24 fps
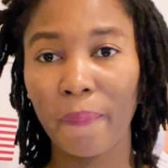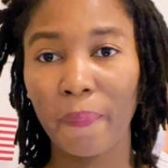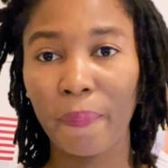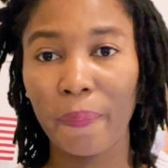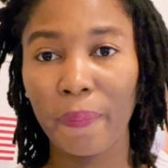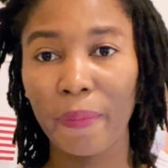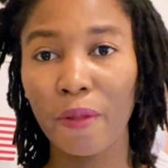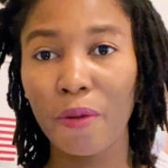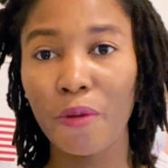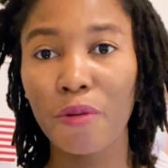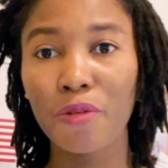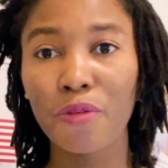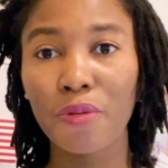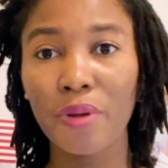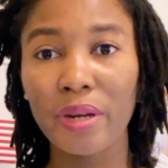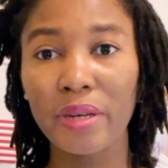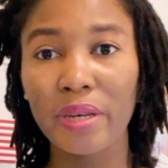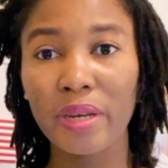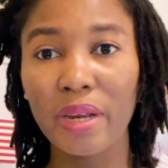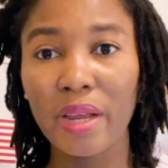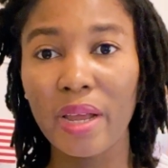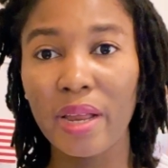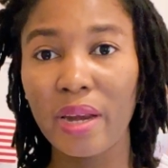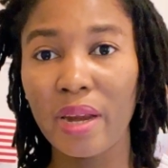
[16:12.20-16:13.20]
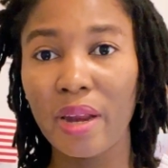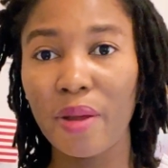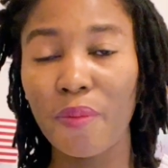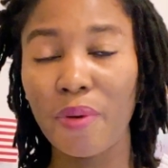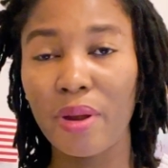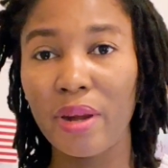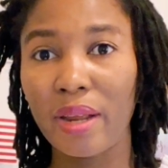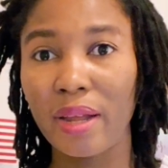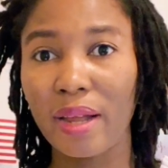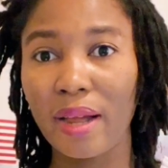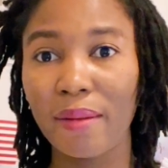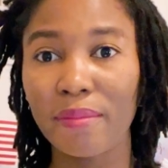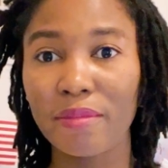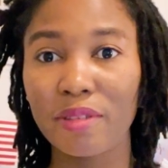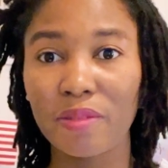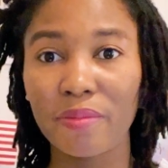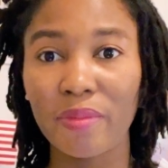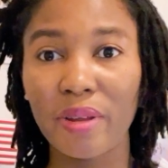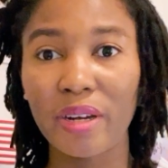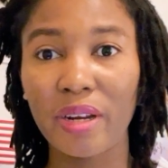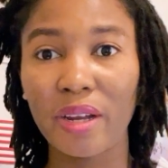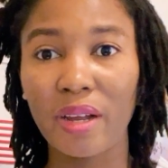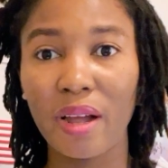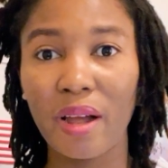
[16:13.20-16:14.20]
They will do a DNA when it comes to
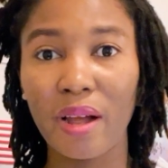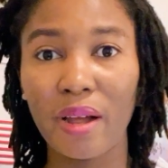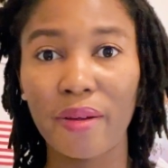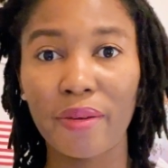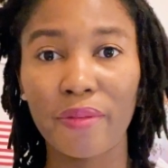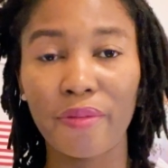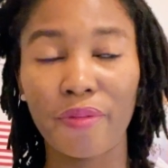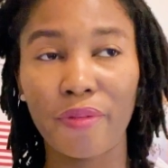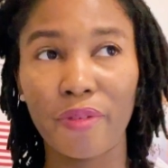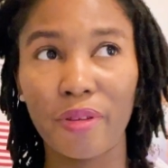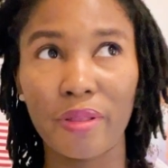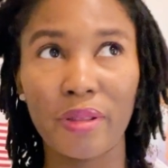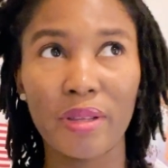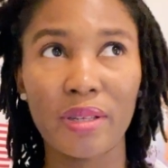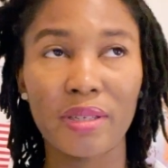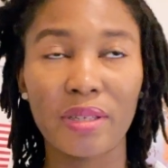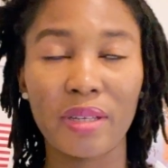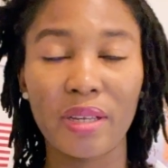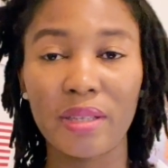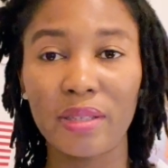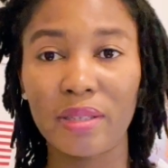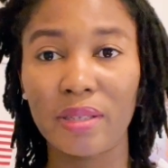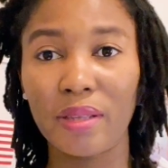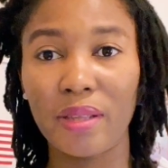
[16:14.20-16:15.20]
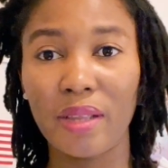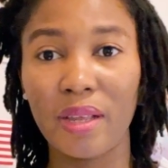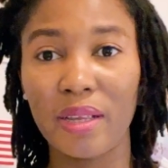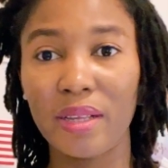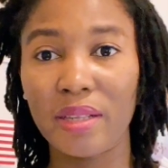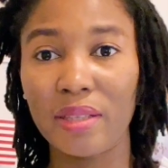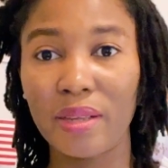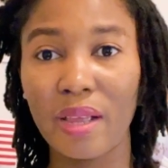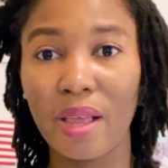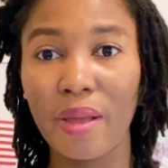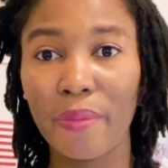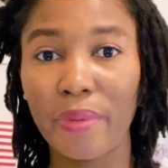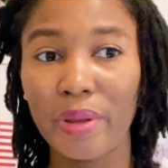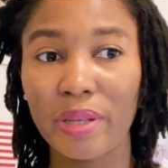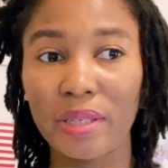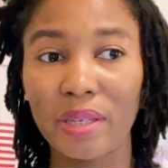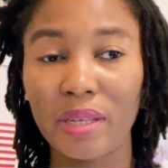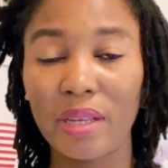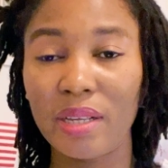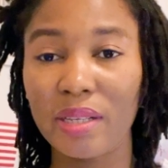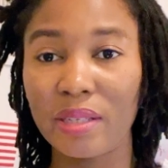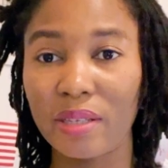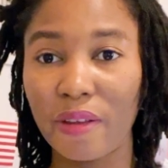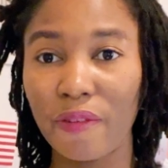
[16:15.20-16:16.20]
medical for the embassy
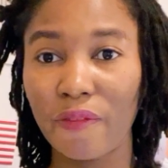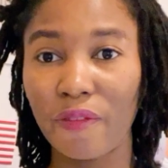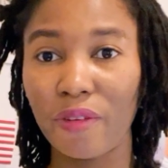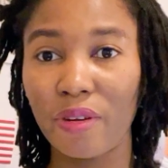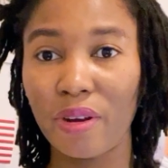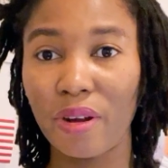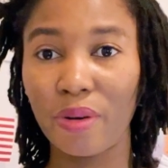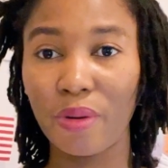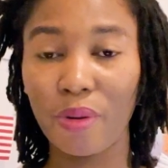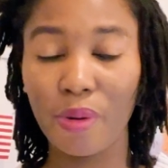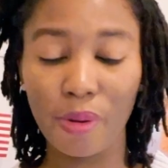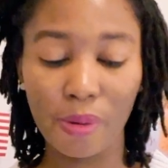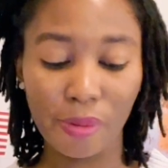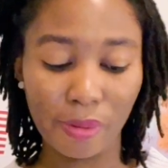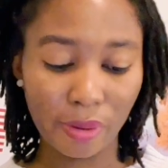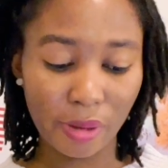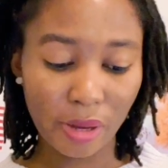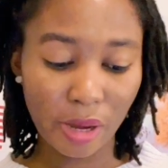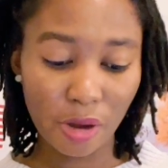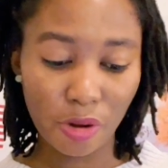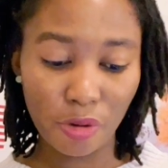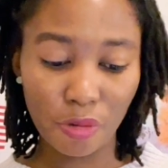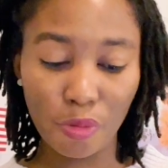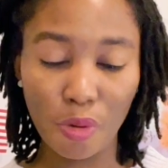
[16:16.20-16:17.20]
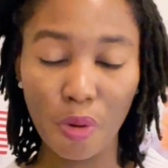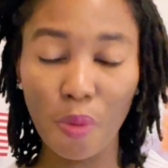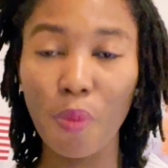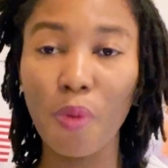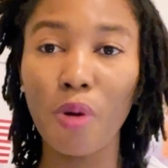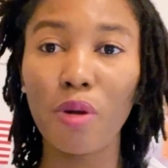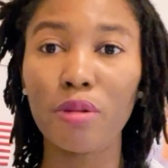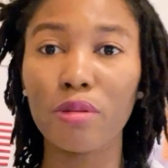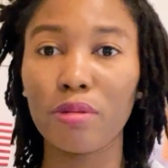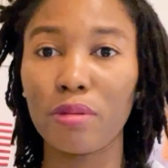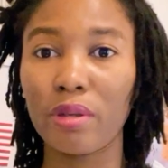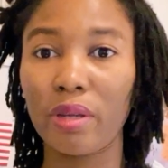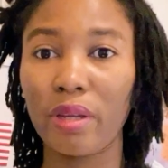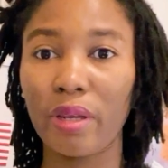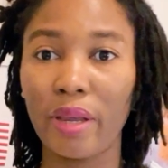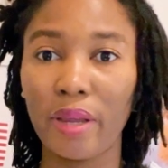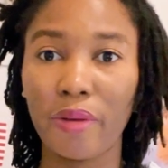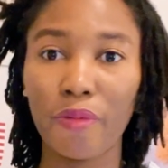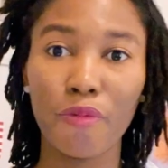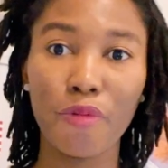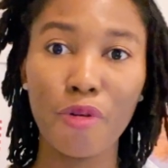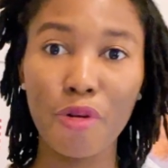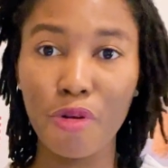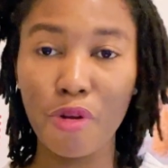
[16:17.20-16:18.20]
interview and all, and you don't want to
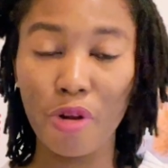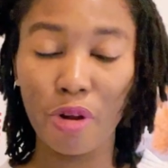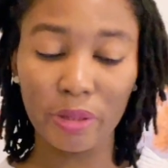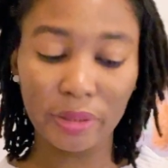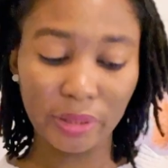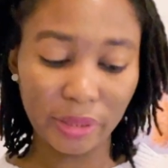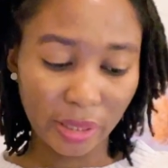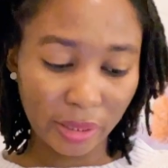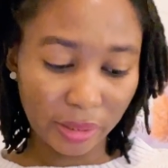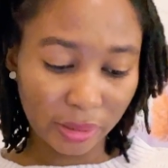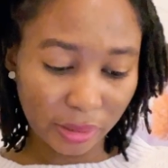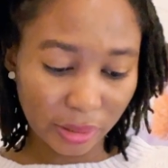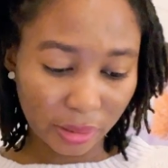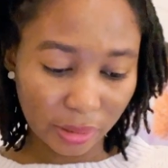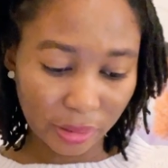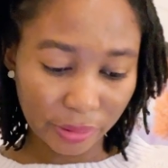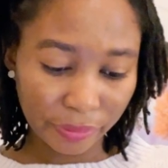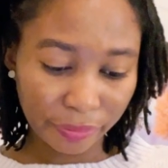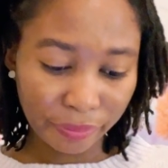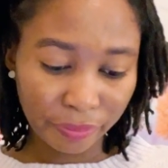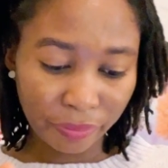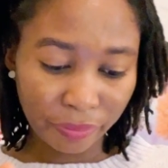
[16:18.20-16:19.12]
ruin your chances.